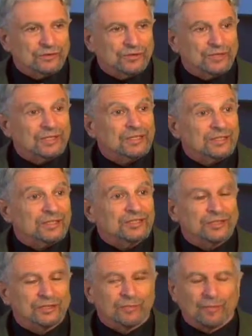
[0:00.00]
to your
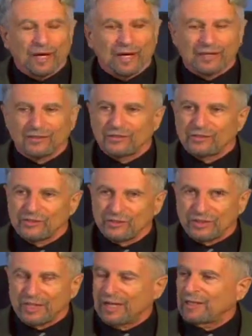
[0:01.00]
conditioned mind, to your
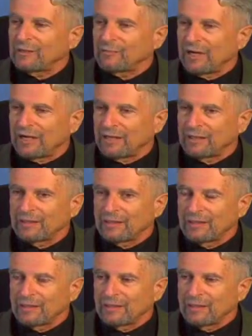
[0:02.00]
genetic mind.
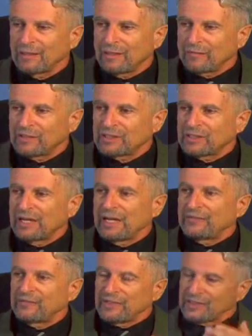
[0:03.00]
If you're a
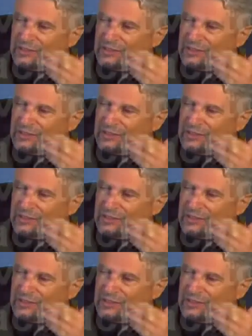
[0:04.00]
slave to the